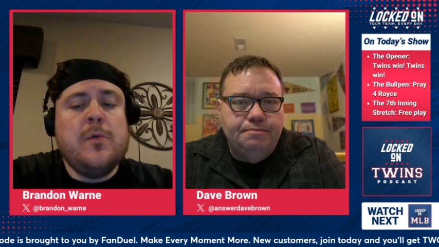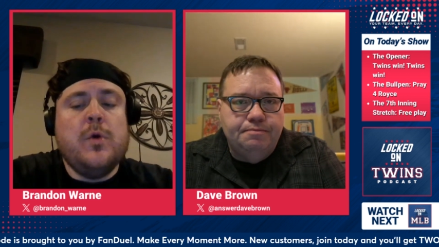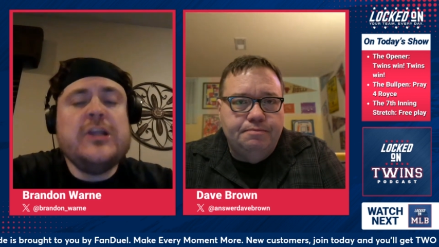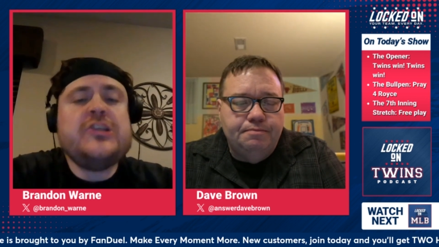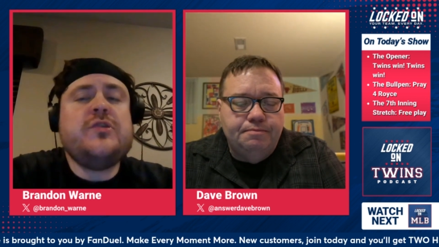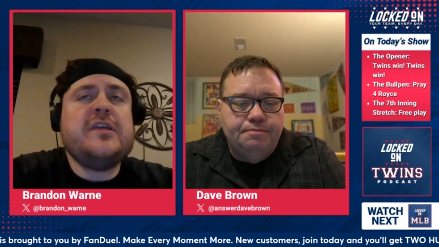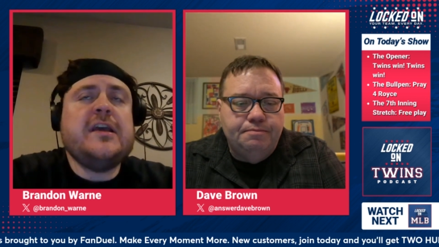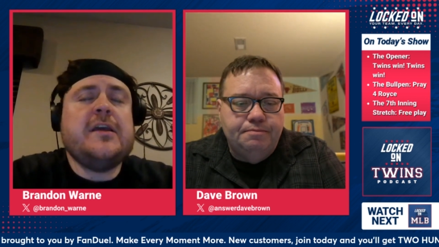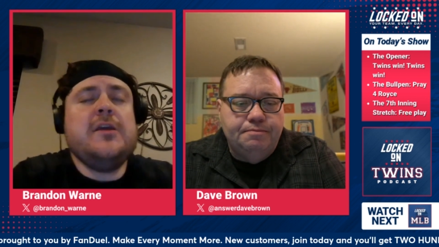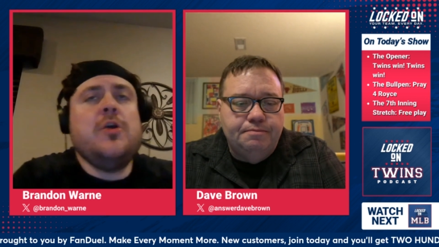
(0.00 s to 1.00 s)
Speaker 1: What did you
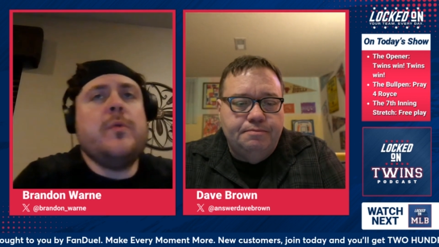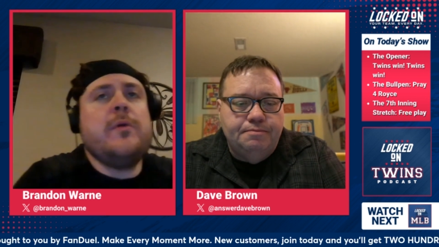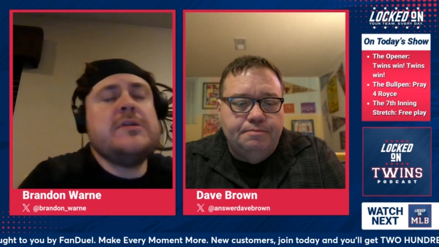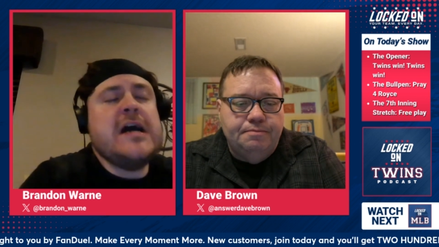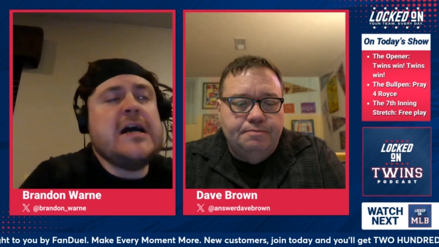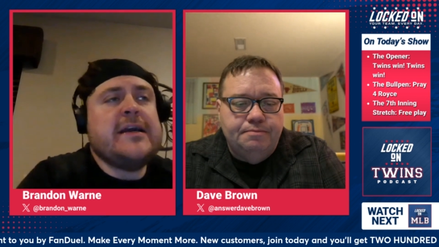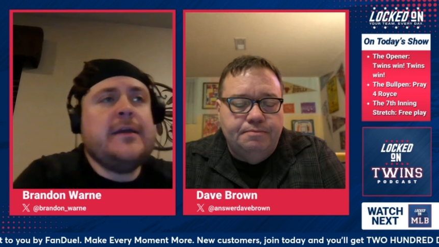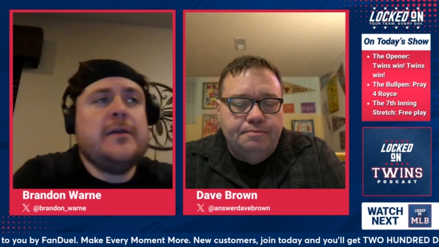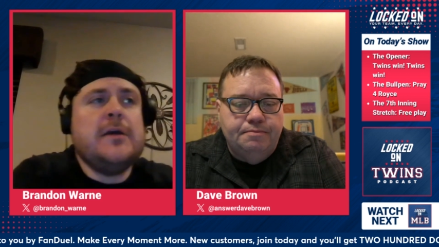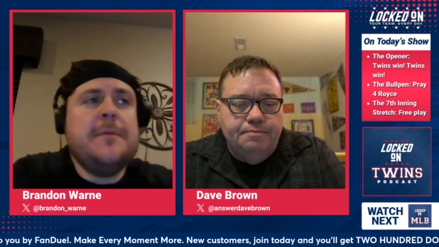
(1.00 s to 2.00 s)
think? You know, we were
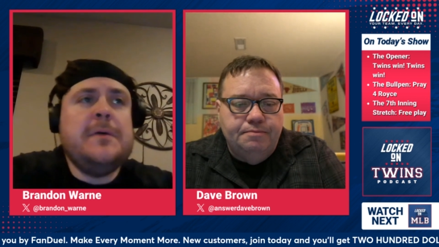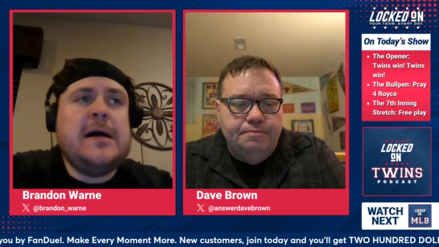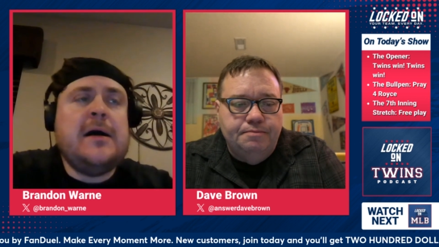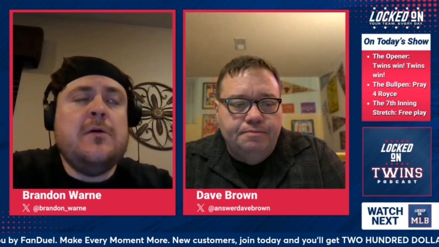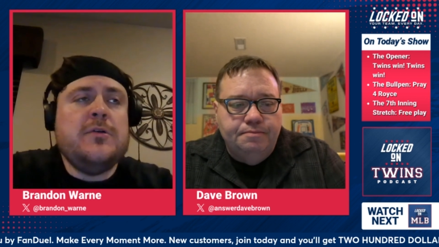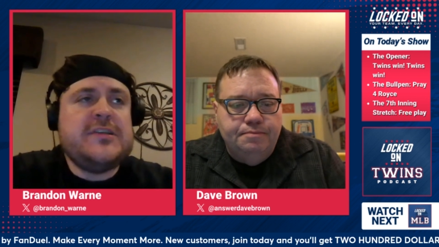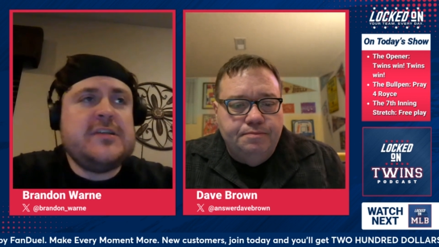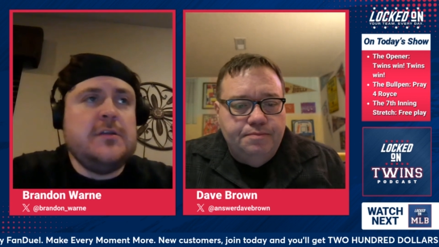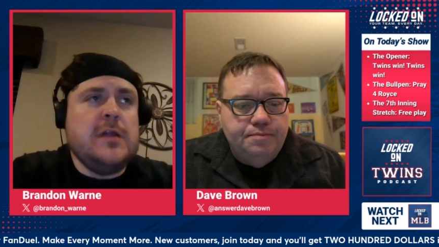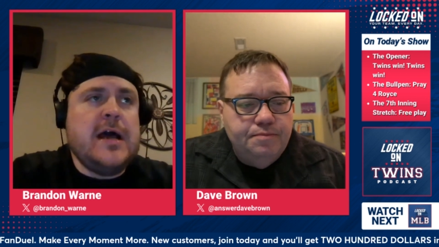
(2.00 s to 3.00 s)
talking about
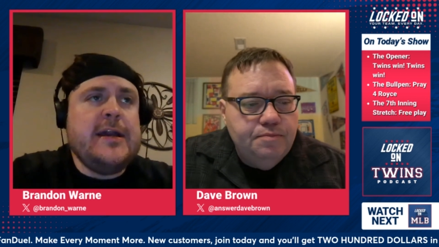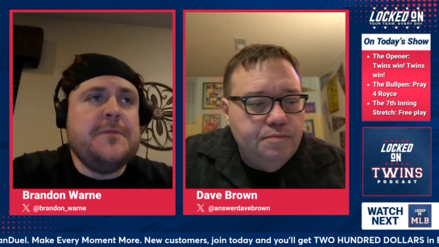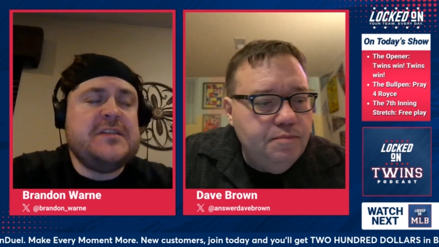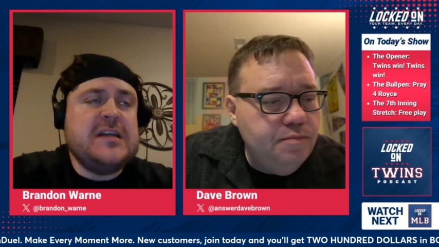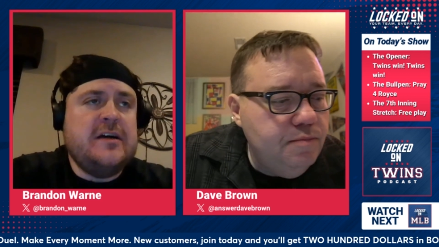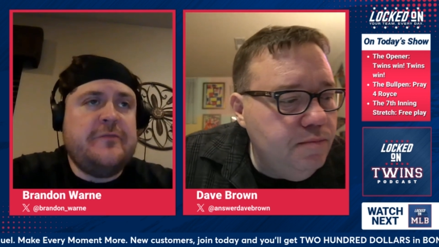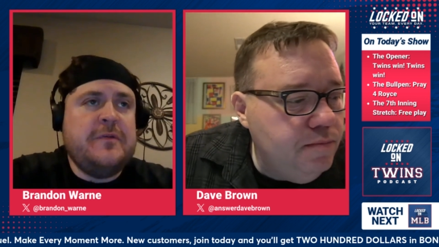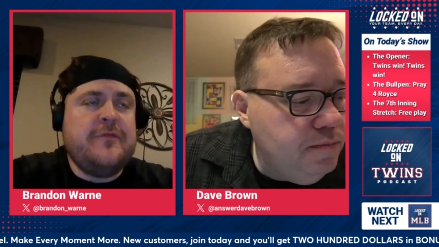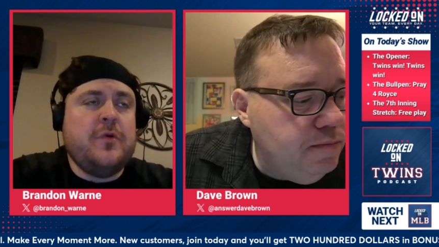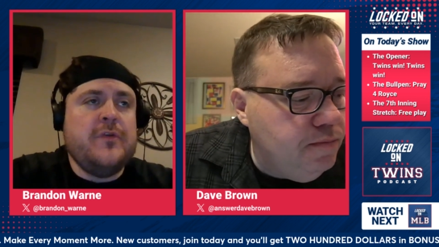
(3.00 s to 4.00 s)
lineup stuff
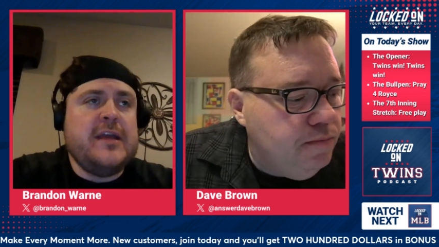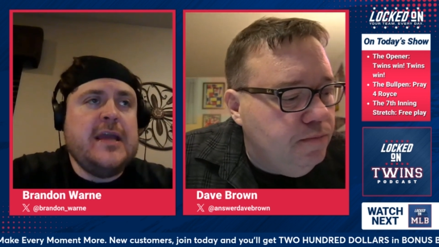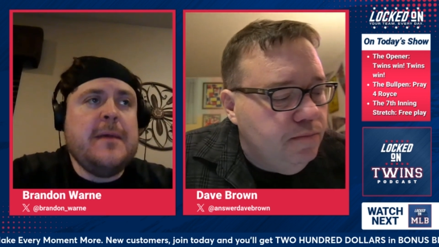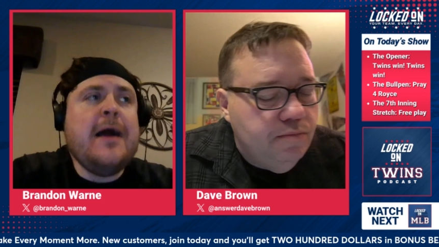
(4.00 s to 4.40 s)
before the game.